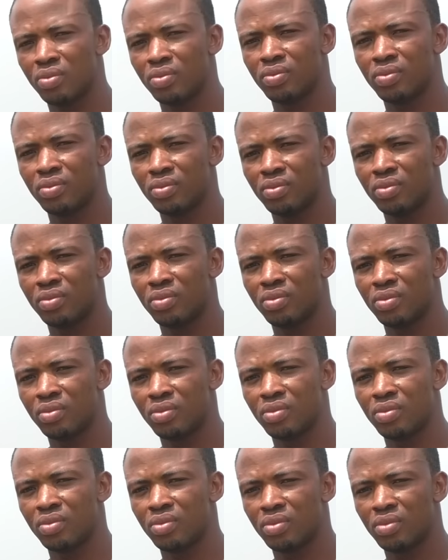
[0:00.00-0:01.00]

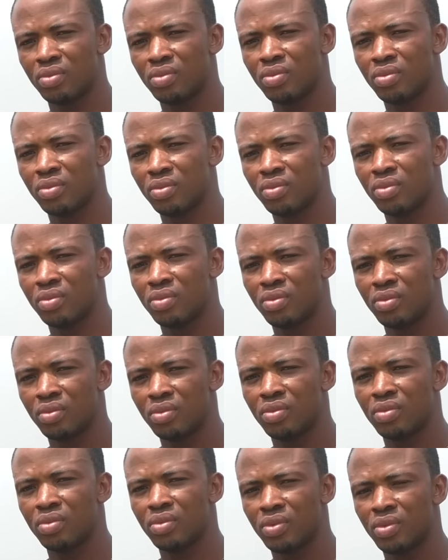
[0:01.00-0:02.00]

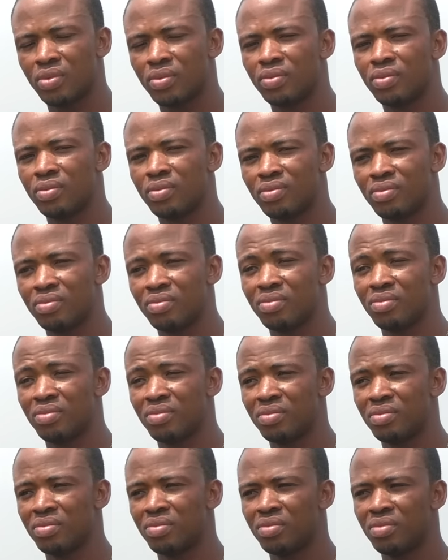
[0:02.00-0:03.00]

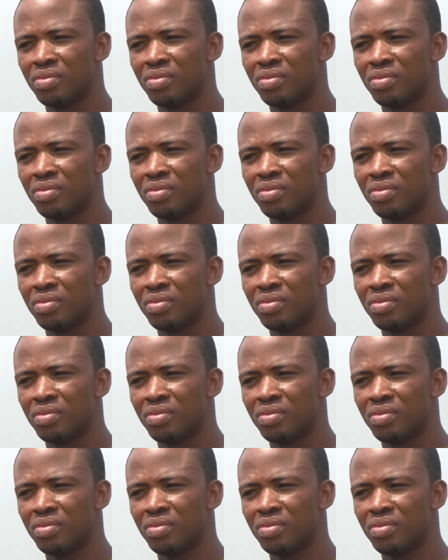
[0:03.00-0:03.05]
[no speech]